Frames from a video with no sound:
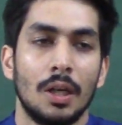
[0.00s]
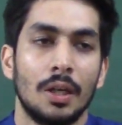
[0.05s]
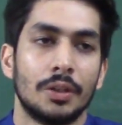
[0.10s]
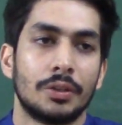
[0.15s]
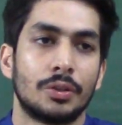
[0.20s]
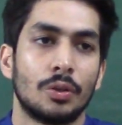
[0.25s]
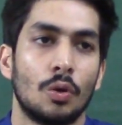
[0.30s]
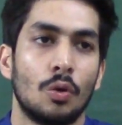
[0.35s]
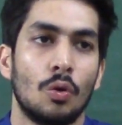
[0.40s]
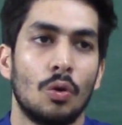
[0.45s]

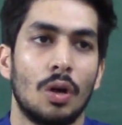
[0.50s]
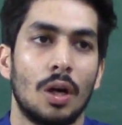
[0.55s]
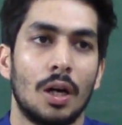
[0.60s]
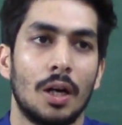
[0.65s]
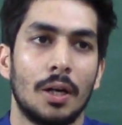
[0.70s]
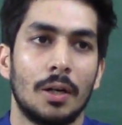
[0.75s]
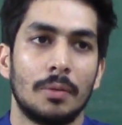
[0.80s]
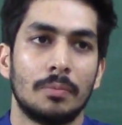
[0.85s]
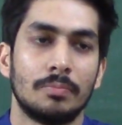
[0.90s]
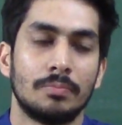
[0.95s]

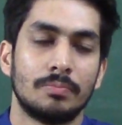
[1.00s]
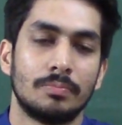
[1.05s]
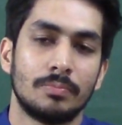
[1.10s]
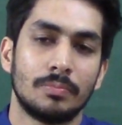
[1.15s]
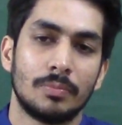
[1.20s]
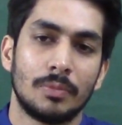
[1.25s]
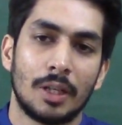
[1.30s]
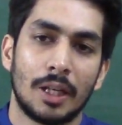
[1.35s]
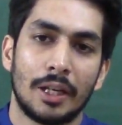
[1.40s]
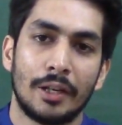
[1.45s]
So
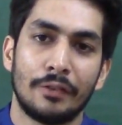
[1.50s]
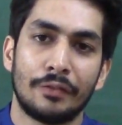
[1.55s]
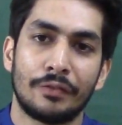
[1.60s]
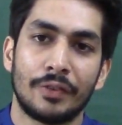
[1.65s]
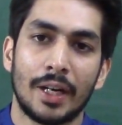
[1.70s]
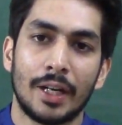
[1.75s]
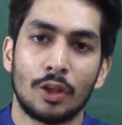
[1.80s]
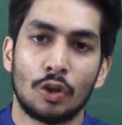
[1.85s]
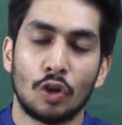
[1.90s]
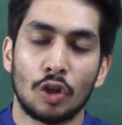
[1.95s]
if
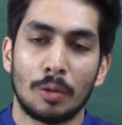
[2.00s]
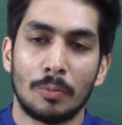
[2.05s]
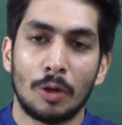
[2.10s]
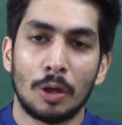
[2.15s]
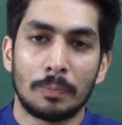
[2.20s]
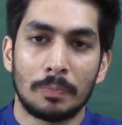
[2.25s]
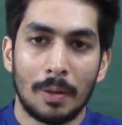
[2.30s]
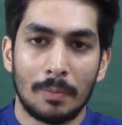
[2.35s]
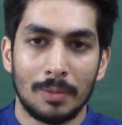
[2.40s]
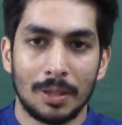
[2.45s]
I talk
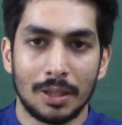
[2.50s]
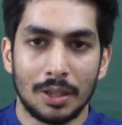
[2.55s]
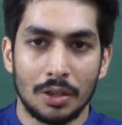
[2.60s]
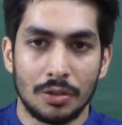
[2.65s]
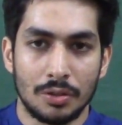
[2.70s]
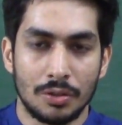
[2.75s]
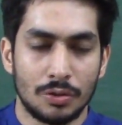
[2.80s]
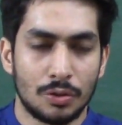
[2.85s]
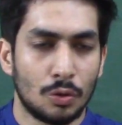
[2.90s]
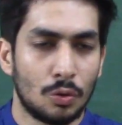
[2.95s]
about
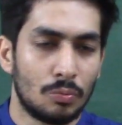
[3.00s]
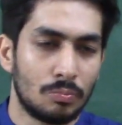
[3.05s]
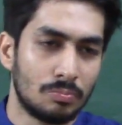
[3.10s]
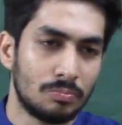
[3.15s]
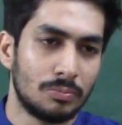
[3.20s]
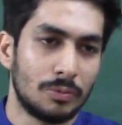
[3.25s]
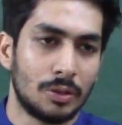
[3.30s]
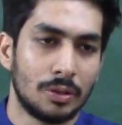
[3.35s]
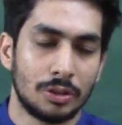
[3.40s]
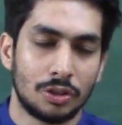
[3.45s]
publications, so
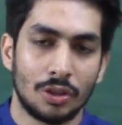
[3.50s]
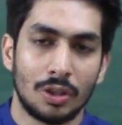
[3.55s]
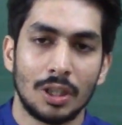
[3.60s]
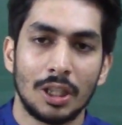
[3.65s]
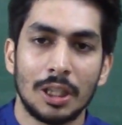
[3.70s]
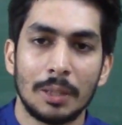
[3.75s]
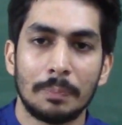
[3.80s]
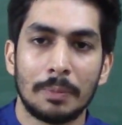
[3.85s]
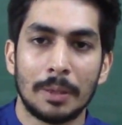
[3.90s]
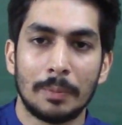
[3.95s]

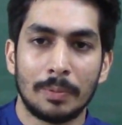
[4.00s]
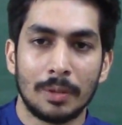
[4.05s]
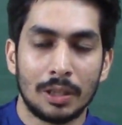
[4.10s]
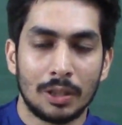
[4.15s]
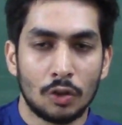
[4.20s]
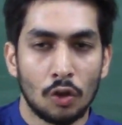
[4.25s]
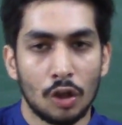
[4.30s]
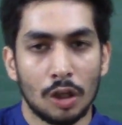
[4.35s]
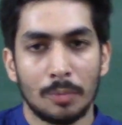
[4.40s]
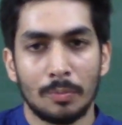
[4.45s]
generally people
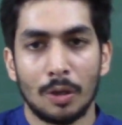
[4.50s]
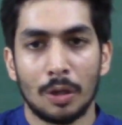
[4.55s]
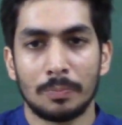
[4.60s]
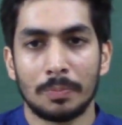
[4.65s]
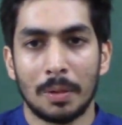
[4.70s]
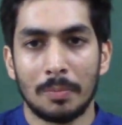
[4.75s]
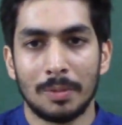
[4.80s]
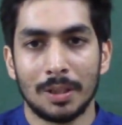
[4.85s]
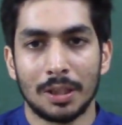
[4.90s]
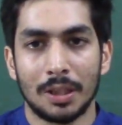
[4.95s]
talk about
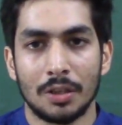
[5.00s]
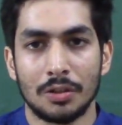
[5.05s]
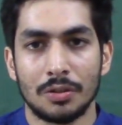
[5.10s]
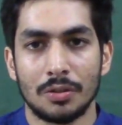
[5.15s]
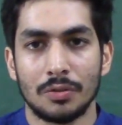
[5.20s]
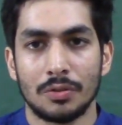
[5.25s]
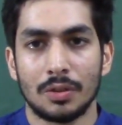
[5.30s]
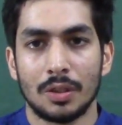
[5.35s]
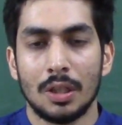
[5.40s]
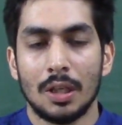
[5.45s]

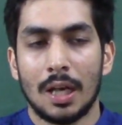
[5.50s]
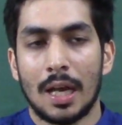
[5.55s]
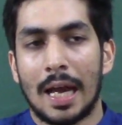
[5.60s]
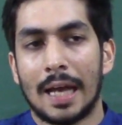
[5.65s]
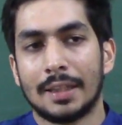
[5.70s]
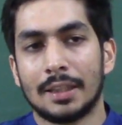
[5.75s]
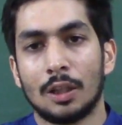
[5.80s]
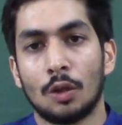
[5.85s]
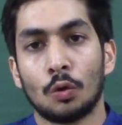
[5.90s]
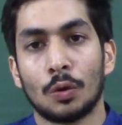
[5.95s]
publications
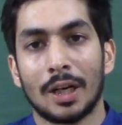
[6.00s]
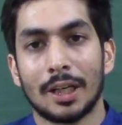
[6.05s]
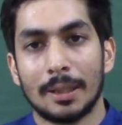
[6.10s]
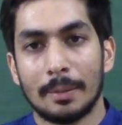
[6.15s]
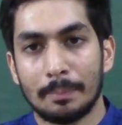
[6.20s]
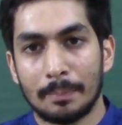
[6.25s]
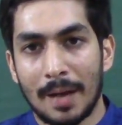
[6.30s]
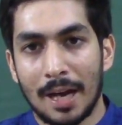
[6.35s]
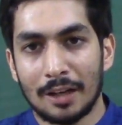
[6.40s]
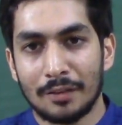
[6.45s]
and they look at
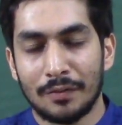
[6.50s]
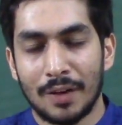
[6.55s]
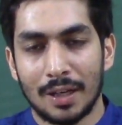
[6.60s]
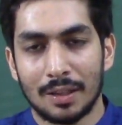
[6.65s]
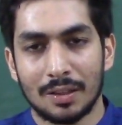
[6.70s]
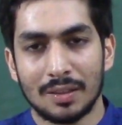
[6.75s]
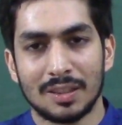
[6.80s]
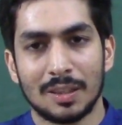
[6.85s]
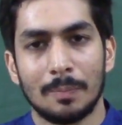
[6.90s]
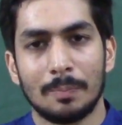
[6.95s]
impact factors.